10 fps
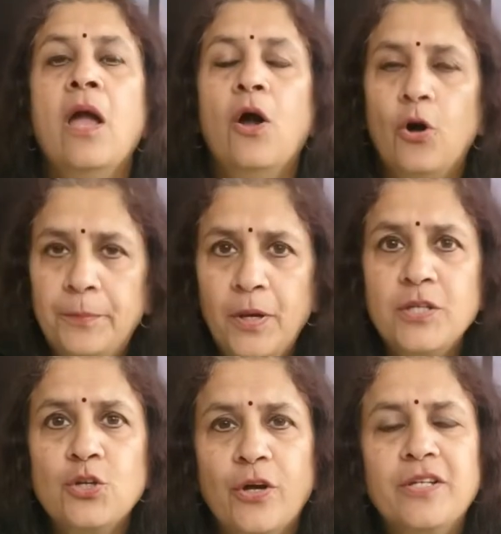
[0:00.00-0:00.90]
Hope you
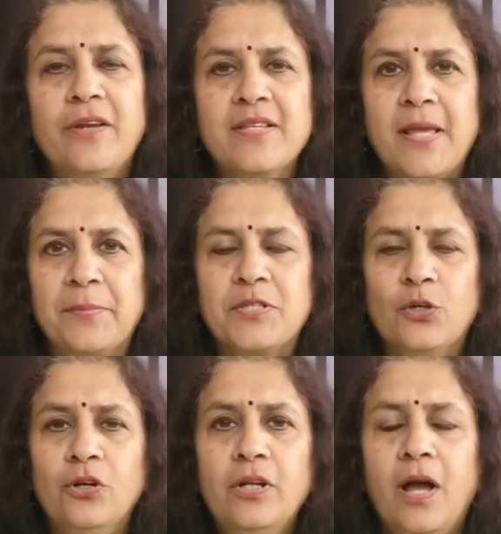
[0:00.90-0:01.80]
enjoyed today's
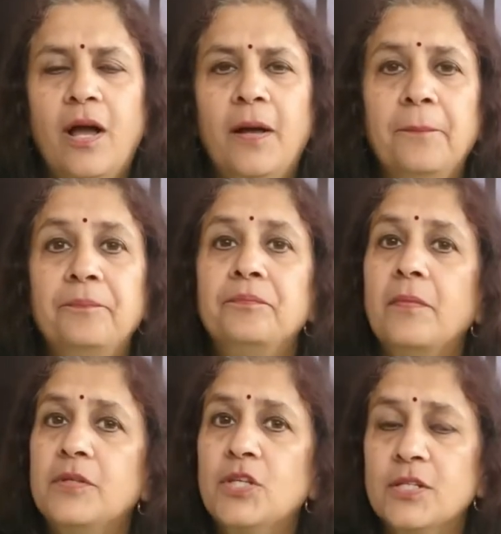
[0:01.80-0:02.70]
episode.
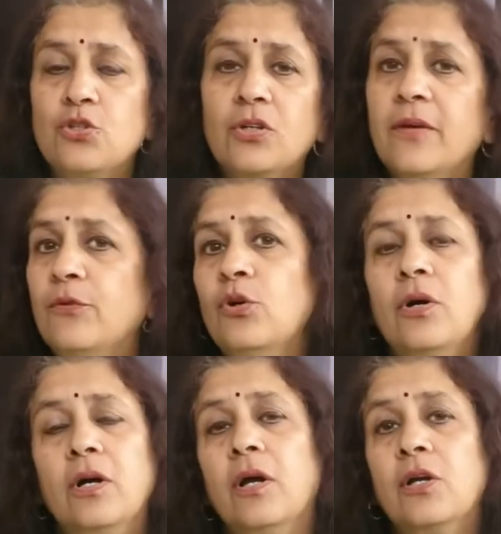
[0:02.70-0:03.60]
Just to give you
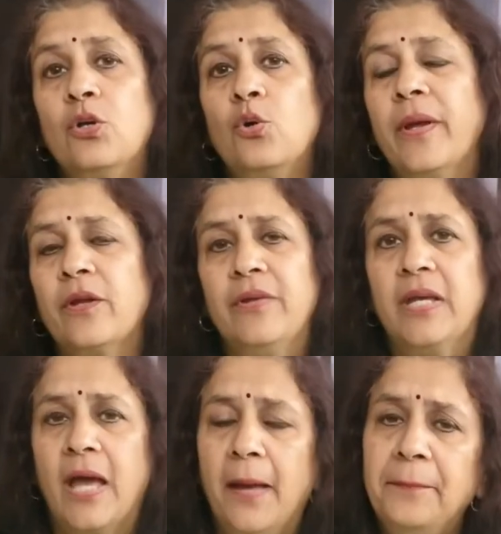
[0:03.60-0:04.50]
a quick
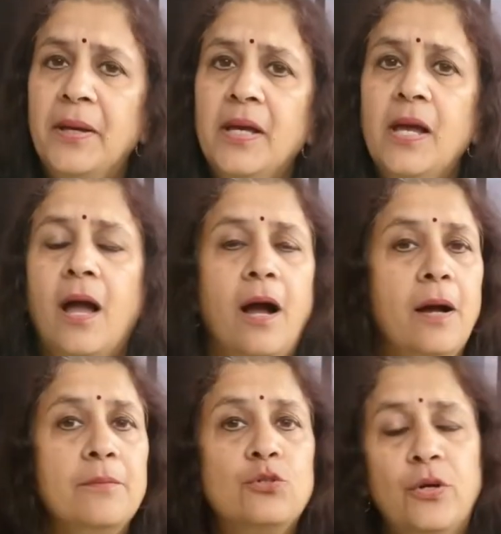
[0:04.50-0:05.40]
recap,
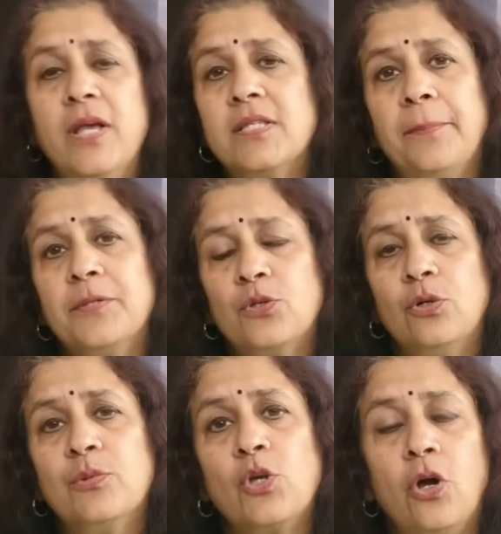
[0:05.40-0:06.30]
today's
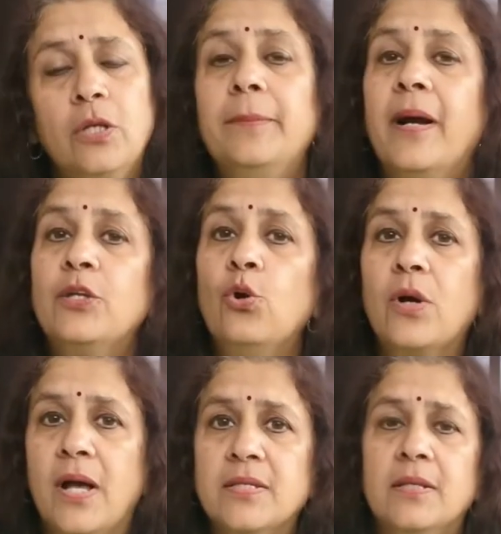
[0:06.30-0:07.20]
episode was all about
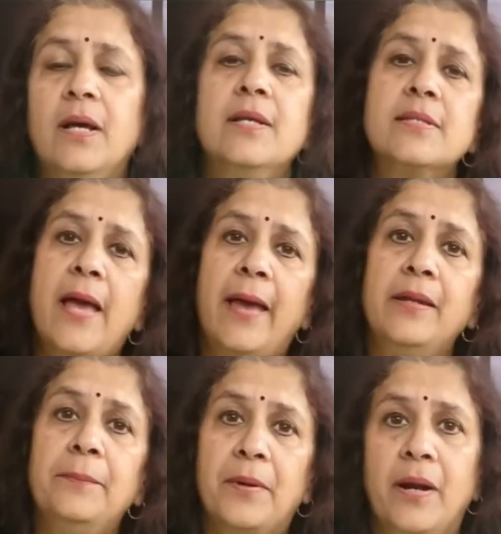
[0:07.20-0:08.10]
yogasanas
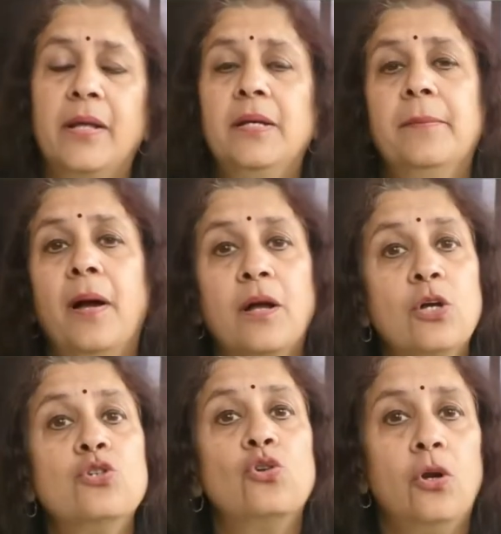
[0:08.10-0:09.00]
and pranayama,
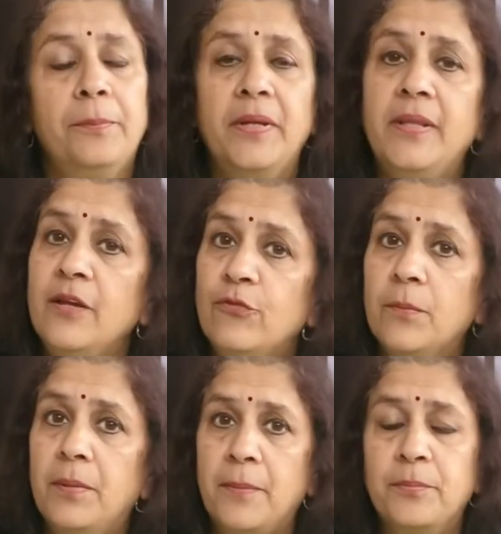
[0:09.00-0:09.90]
controlled breathing for
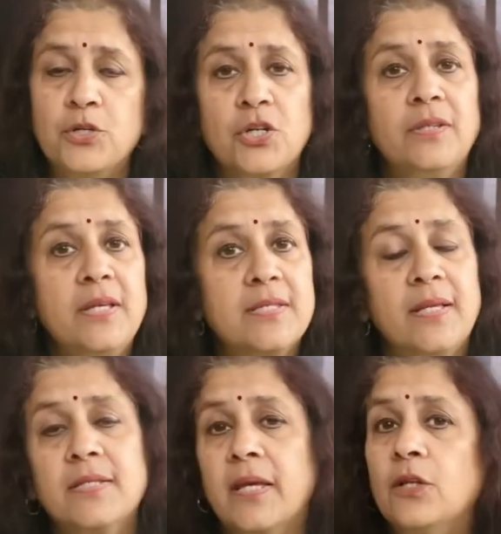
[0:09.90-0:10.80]
blood pressure. These
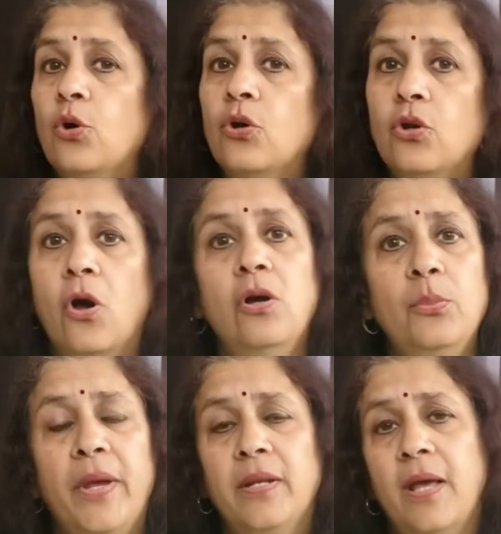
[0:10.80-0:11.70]
things can go a
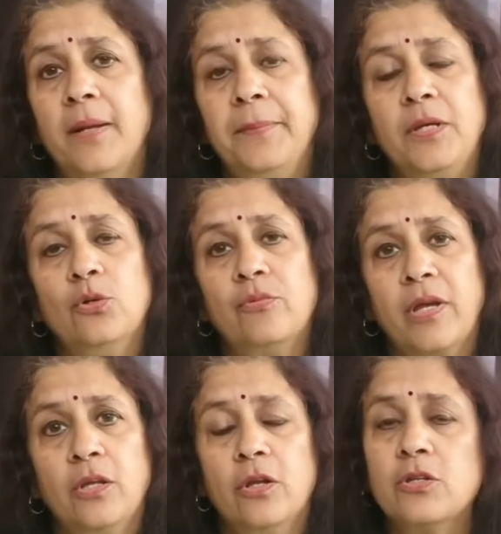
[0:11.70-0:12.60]
long way in helping you
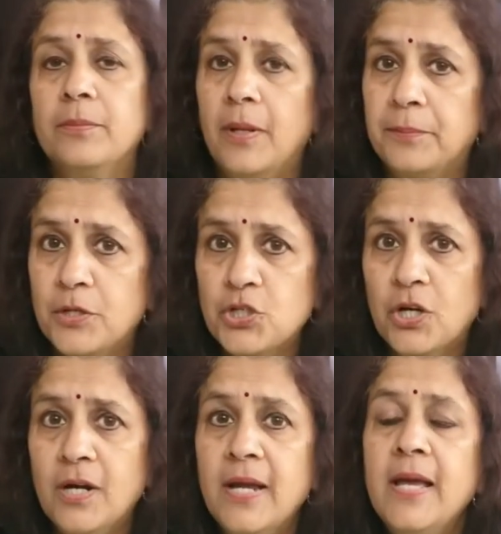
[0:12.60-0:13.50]
regulate your blood pressure.